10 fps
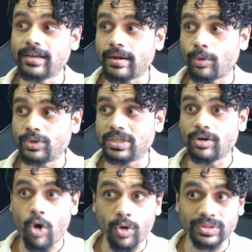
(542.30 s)
around
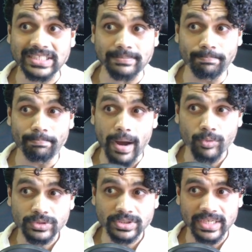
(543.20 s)
here on this
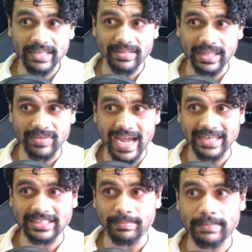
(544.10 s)
bounce, okay, that we
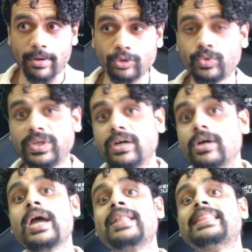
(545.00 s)
had this mini bounce over here
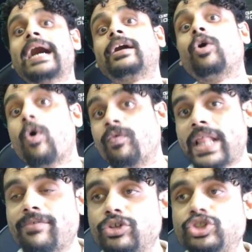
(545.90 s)
that are over
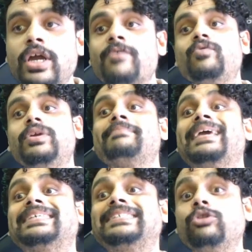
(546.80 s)
leveraged. We
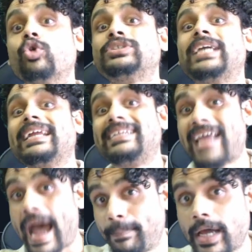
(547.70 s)
may see those getting
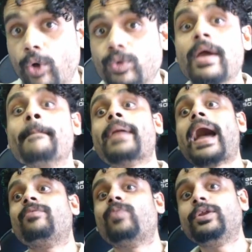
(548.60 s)
tapped out,
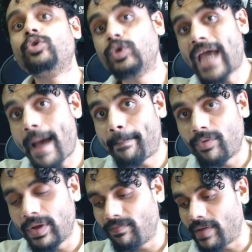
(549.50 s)
and when you tap
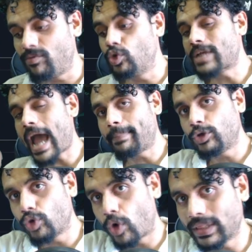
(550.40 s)

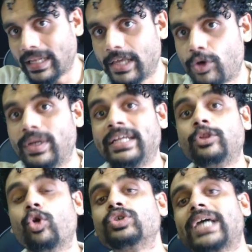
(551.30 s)
into all that liquidity,
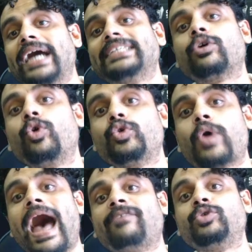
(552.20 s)
those guys are going to
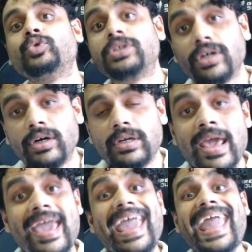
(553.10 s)
have to turn
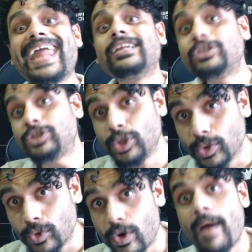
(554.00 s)

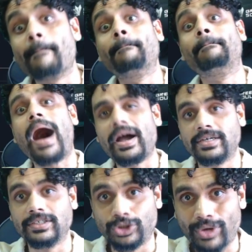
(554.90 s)
into
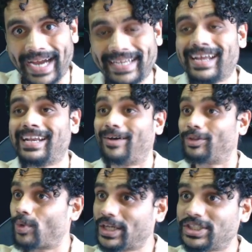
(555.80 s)
buyers, right? Now the
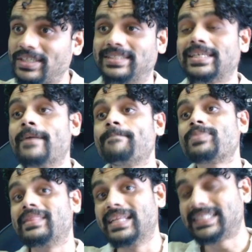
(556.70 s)
question is,
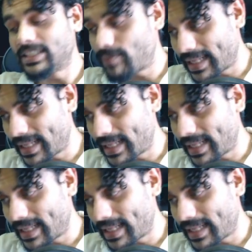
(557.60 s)
this is where